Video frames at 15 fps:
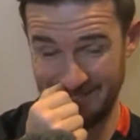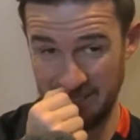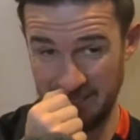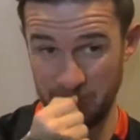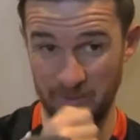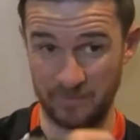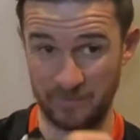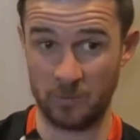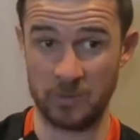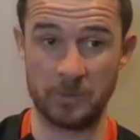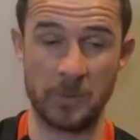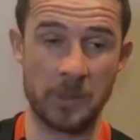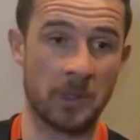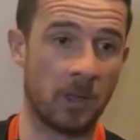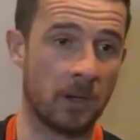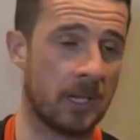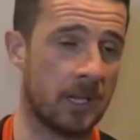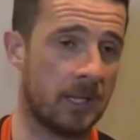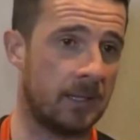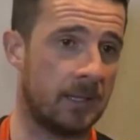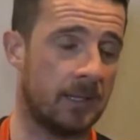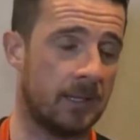As before, we've been lucky
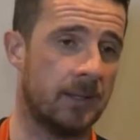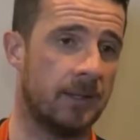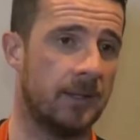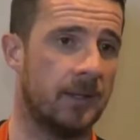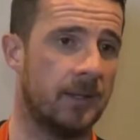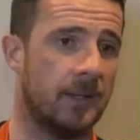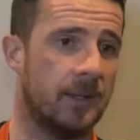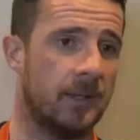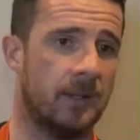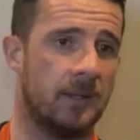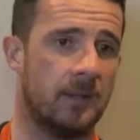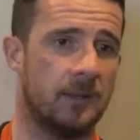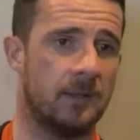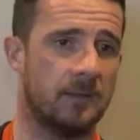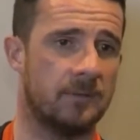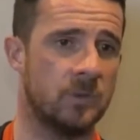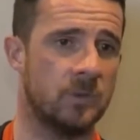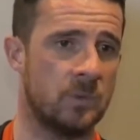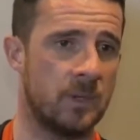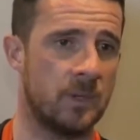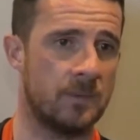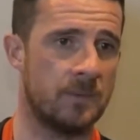that they've not
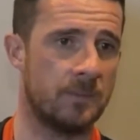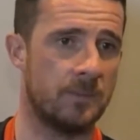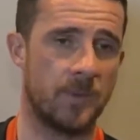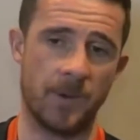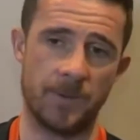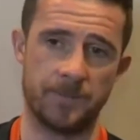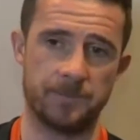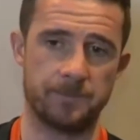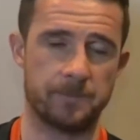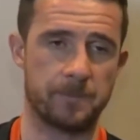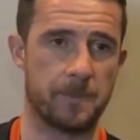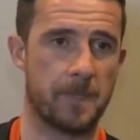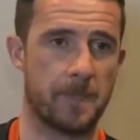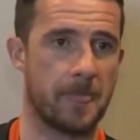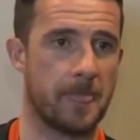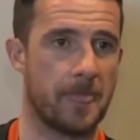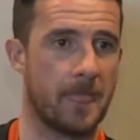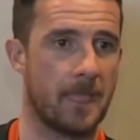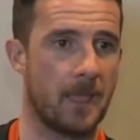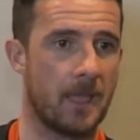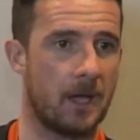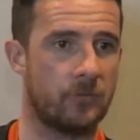won, but
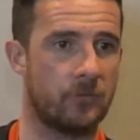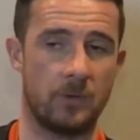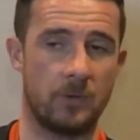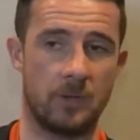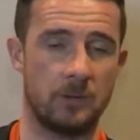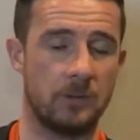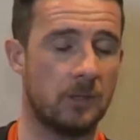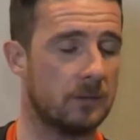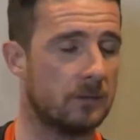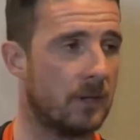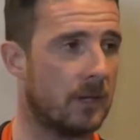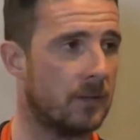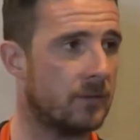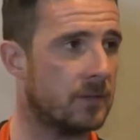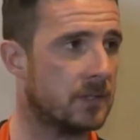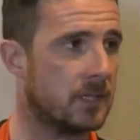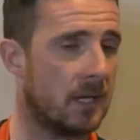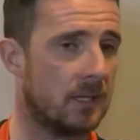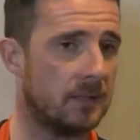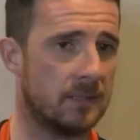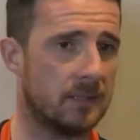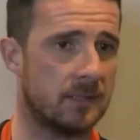our luck ran out on
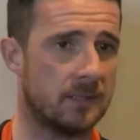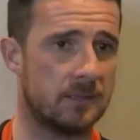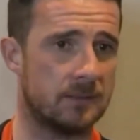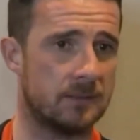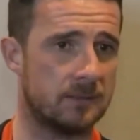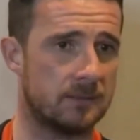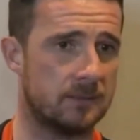Saturday because,